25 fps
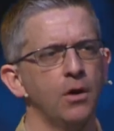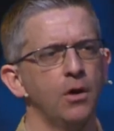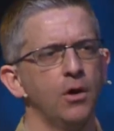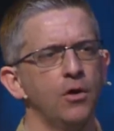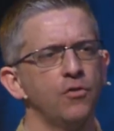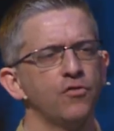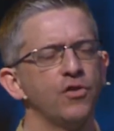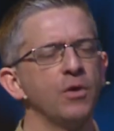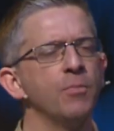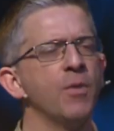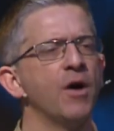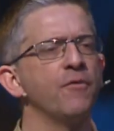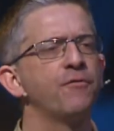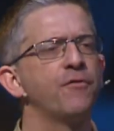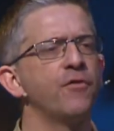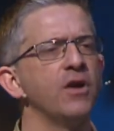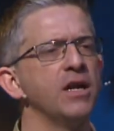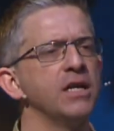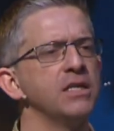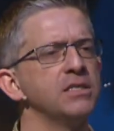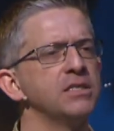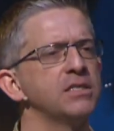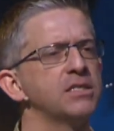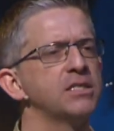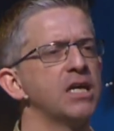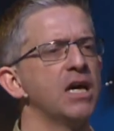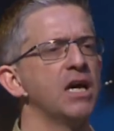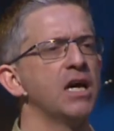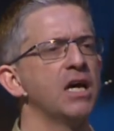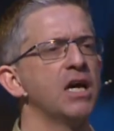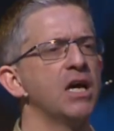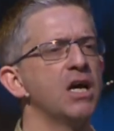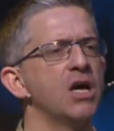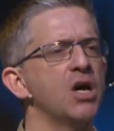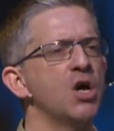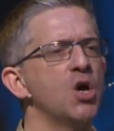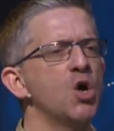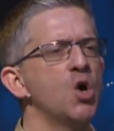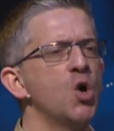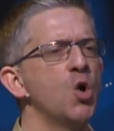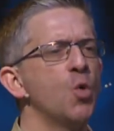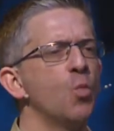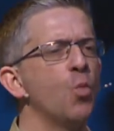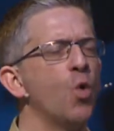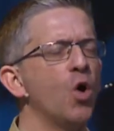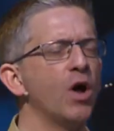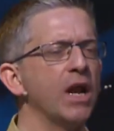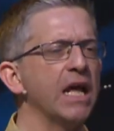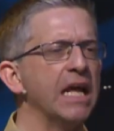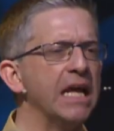See, my friends,
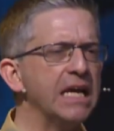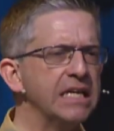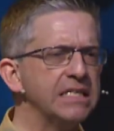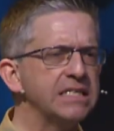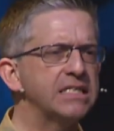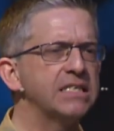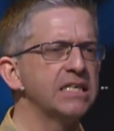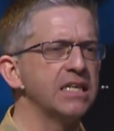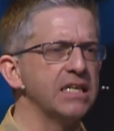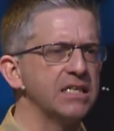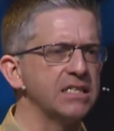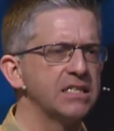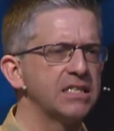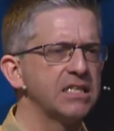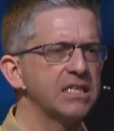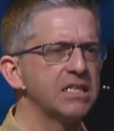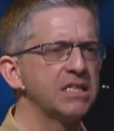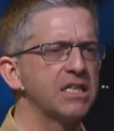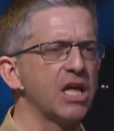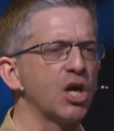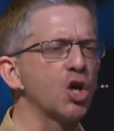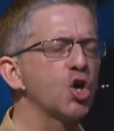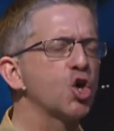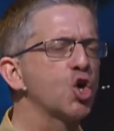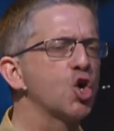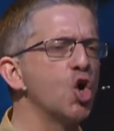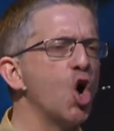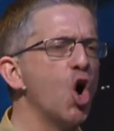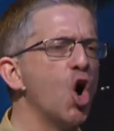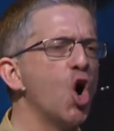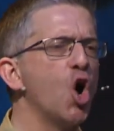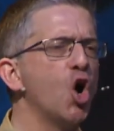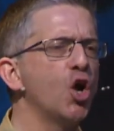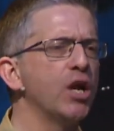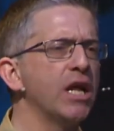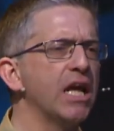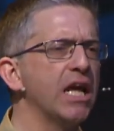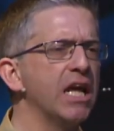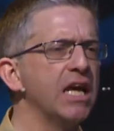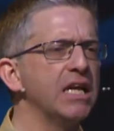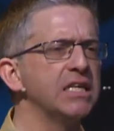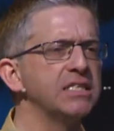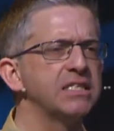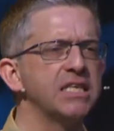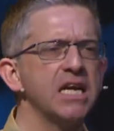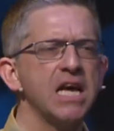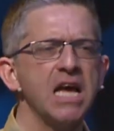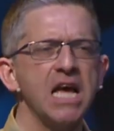what is it that God is,